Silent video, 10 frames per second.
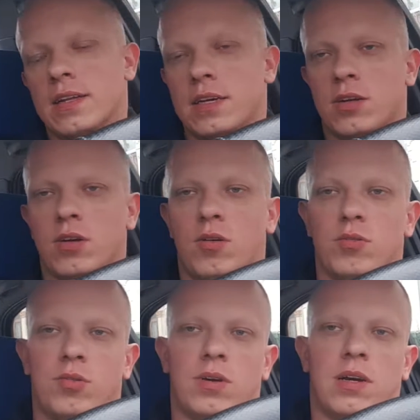and they
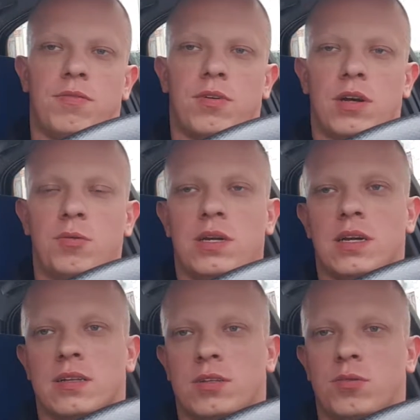go to for a
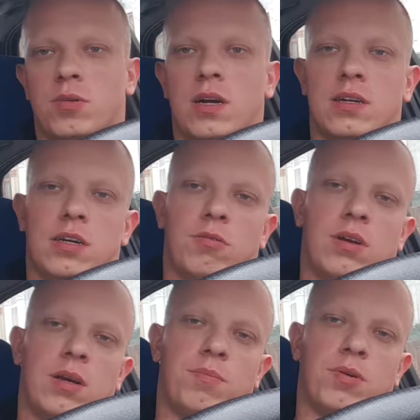weekend to Hungary,